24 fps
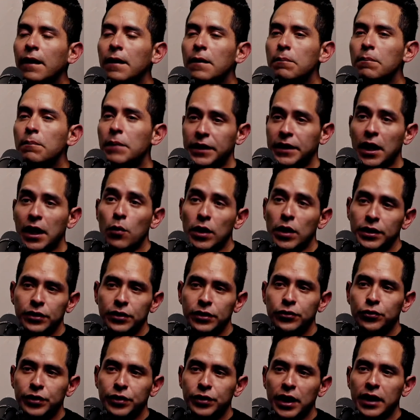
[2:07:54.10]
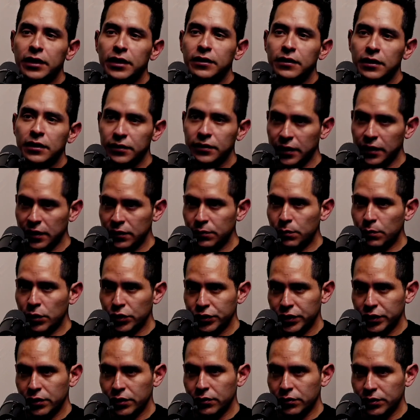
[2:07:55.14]
I wanted to take these things more
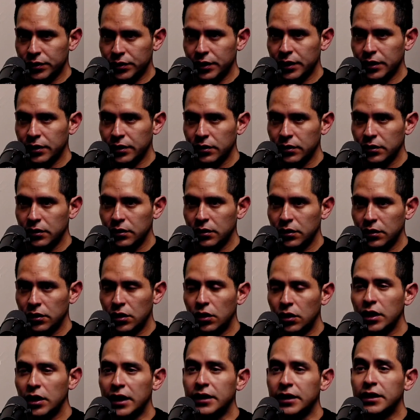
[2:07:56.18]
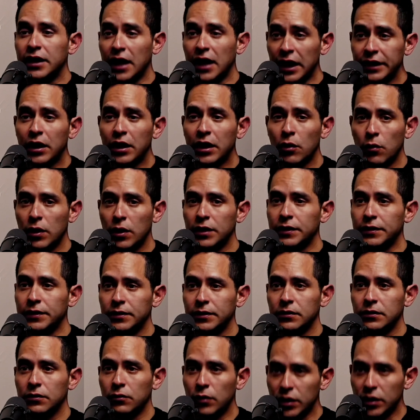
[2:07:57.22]
seriously, and dieta was
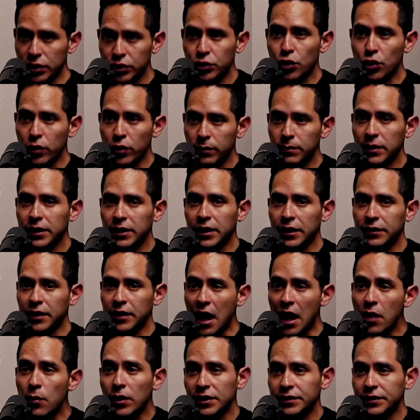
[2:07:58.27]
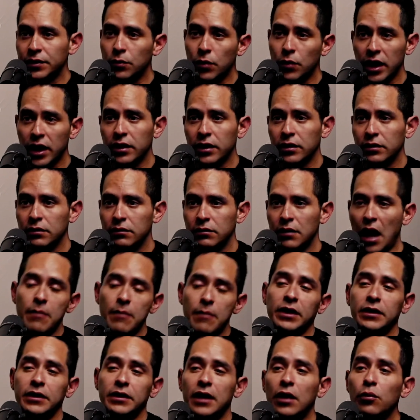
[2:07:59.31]
showing me that was the way.
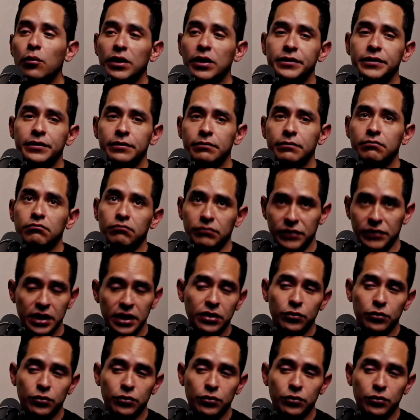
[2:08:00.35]
That was this